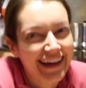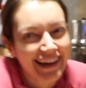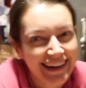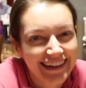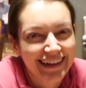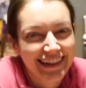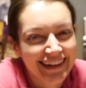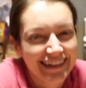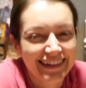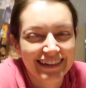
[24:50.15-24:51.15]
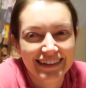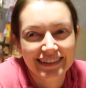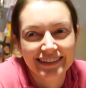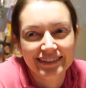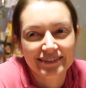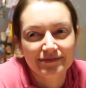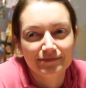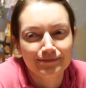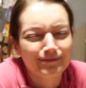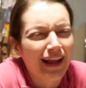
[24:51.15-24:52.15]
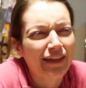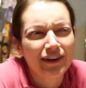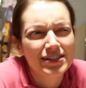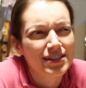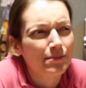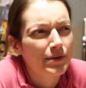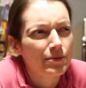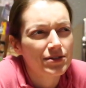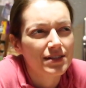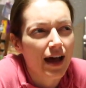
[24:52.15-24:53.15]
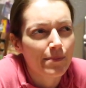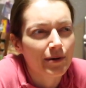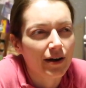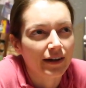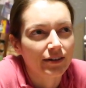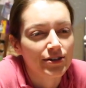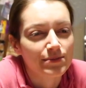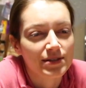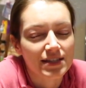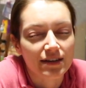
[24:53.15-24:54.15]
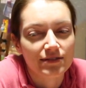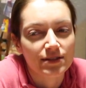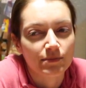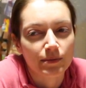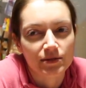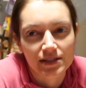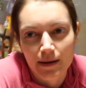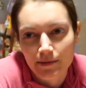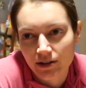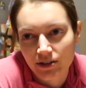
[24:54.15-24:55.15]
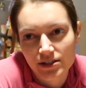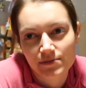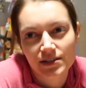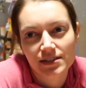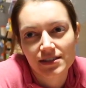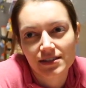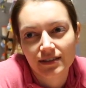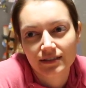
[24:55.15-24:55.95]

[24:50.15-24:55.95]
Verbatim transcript: Actually, is tomorrow the last day of Vlogmas? I think some people stop on Christmas Eve, some people stop on Christmas.